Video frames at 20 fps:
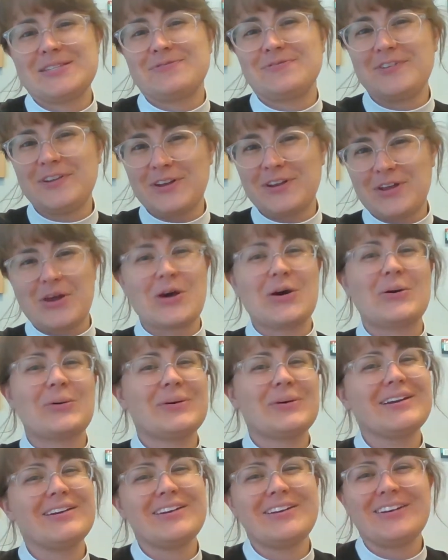
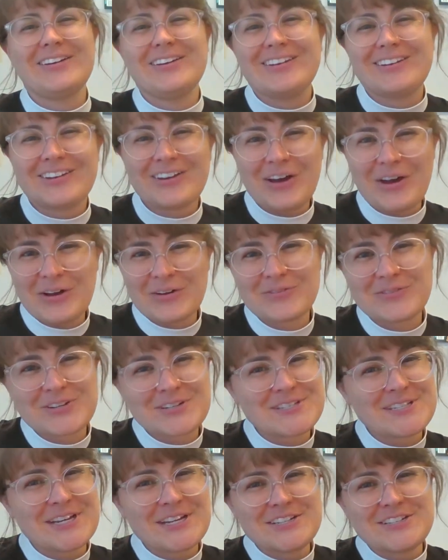video
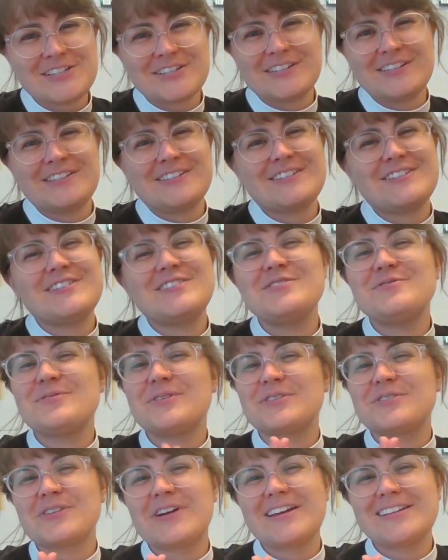conversation, to
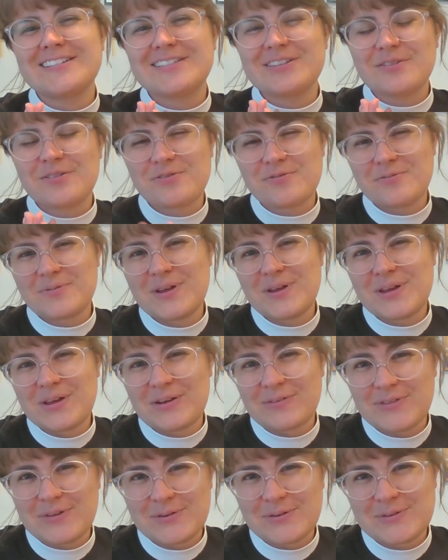address 3
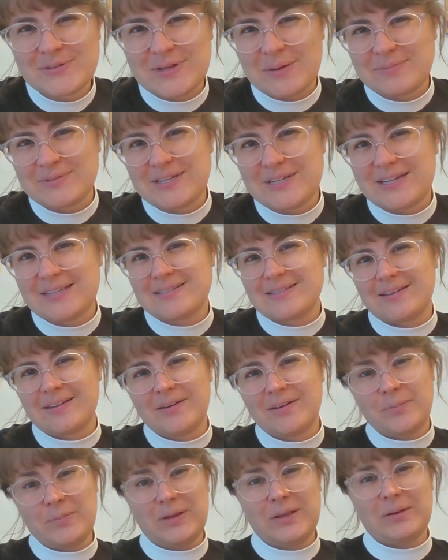of those updates
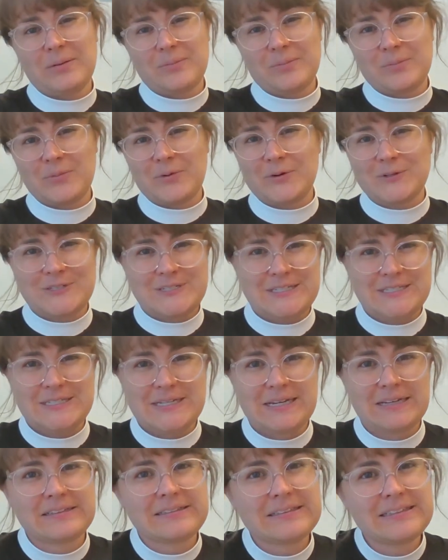in a bit more
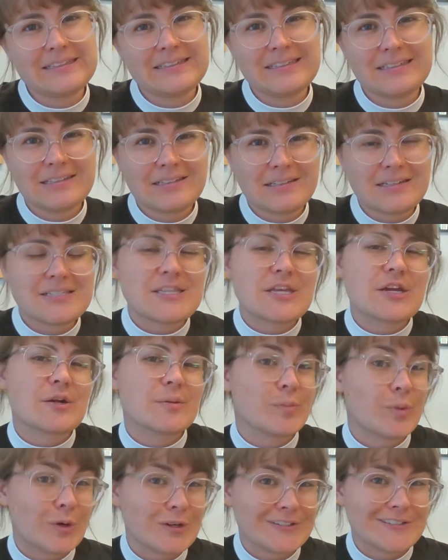detail, because they're
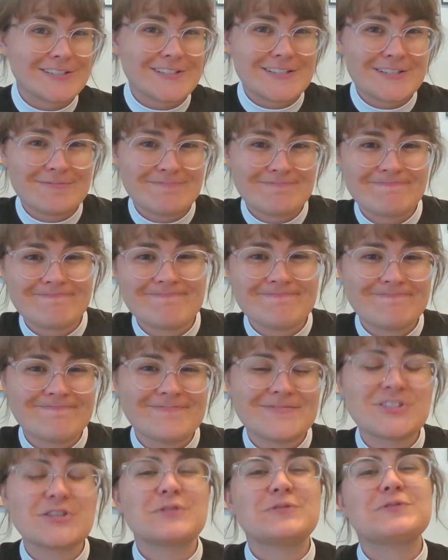important.
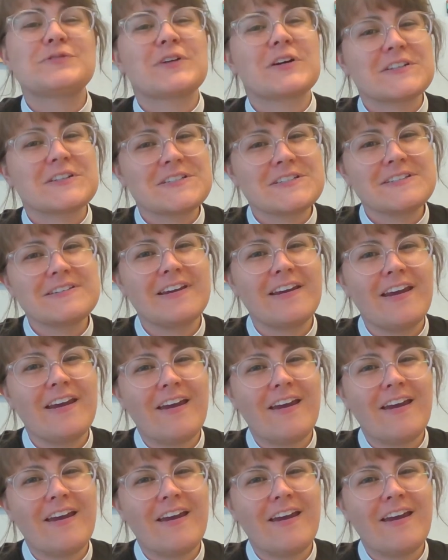So first,